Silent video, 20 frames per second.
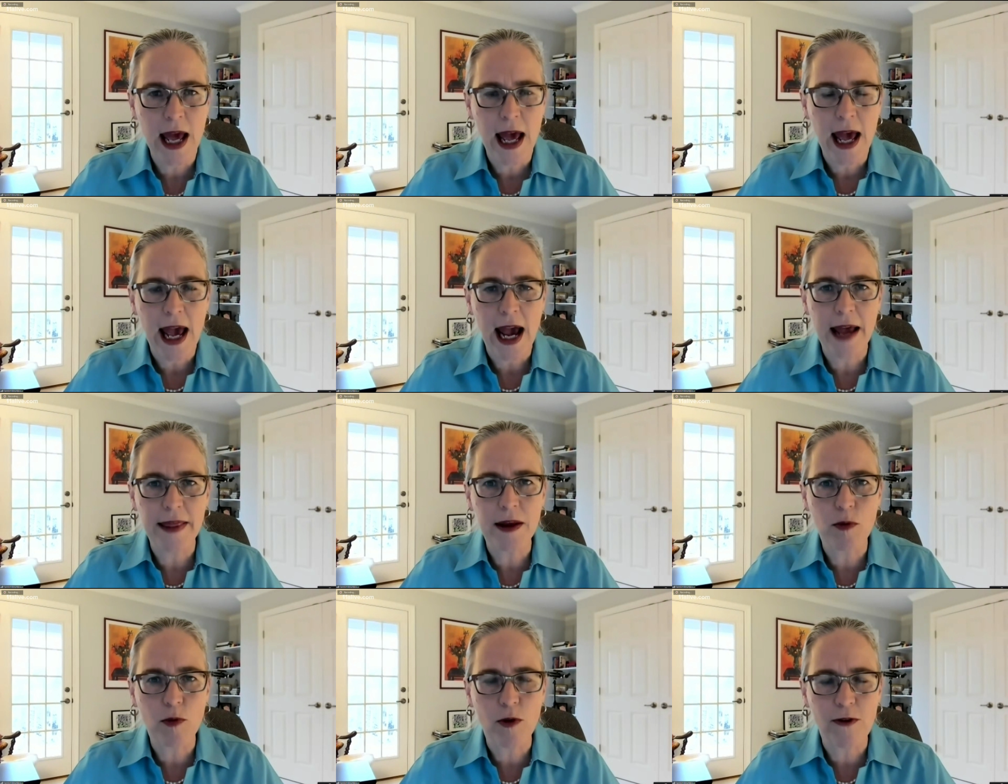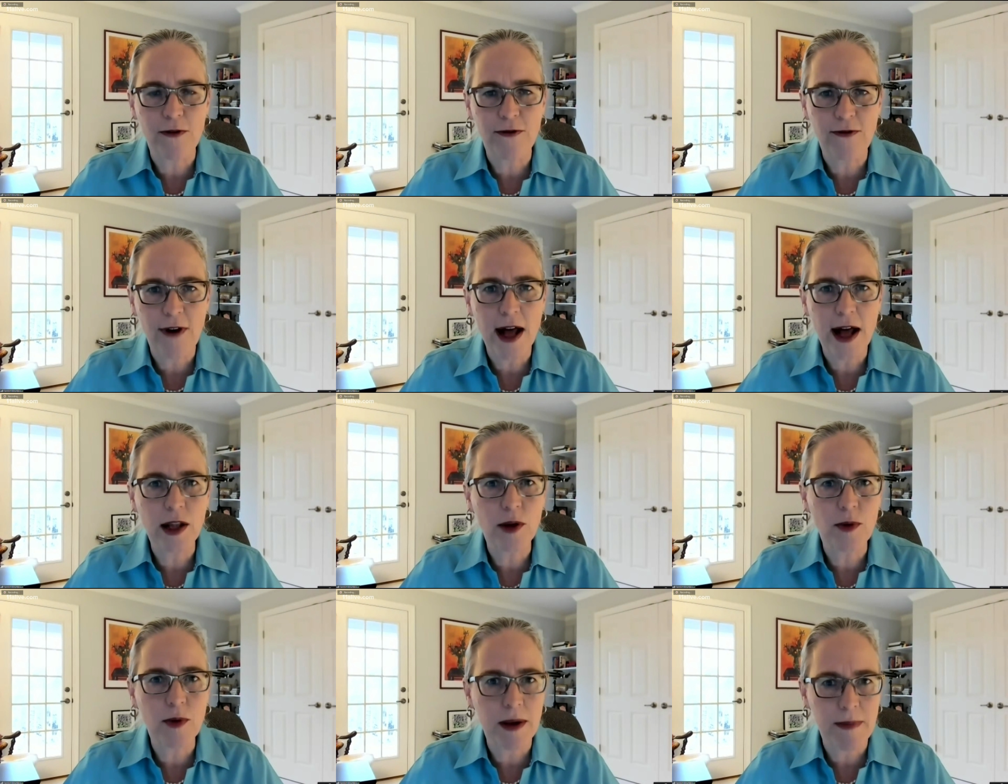and that we're
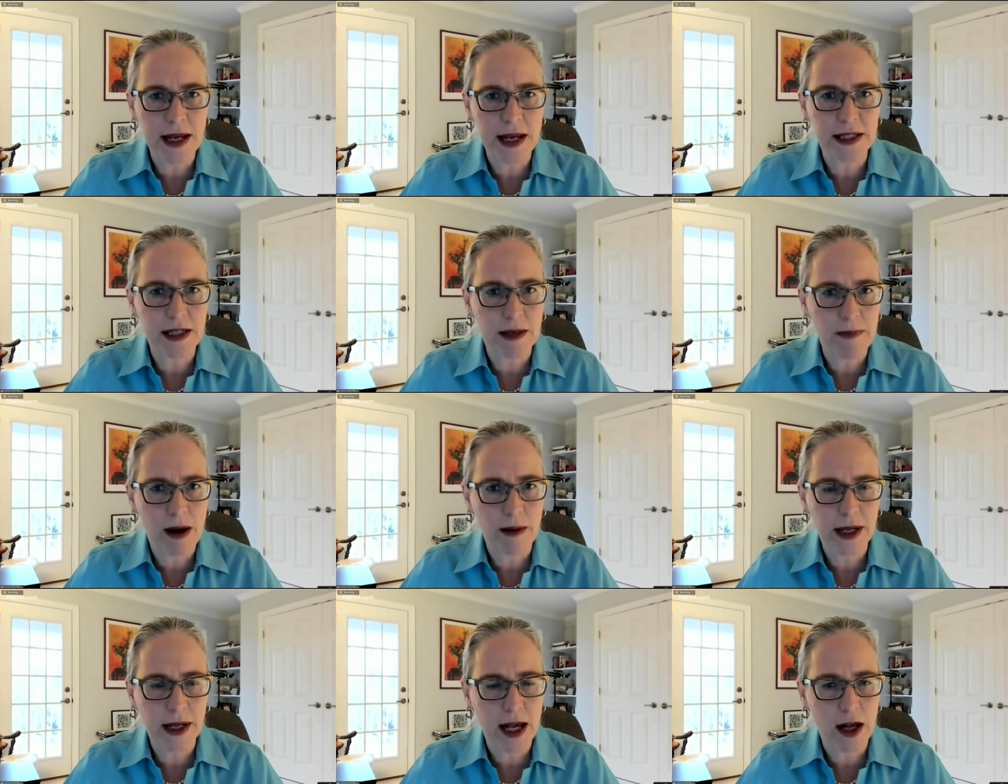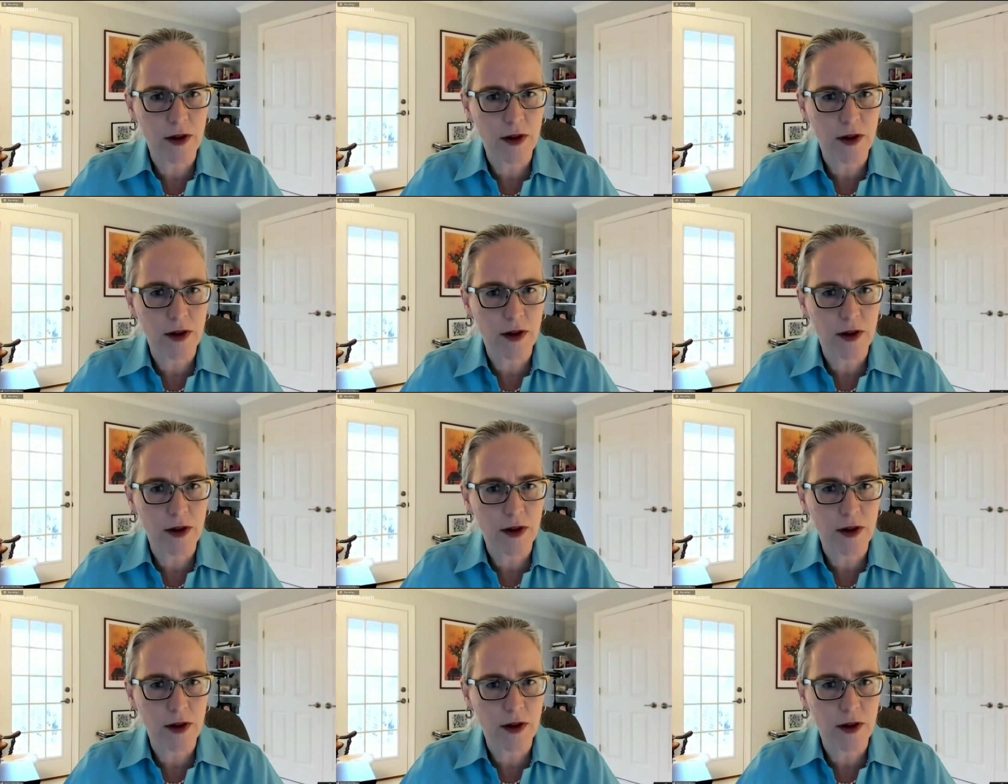following basic public health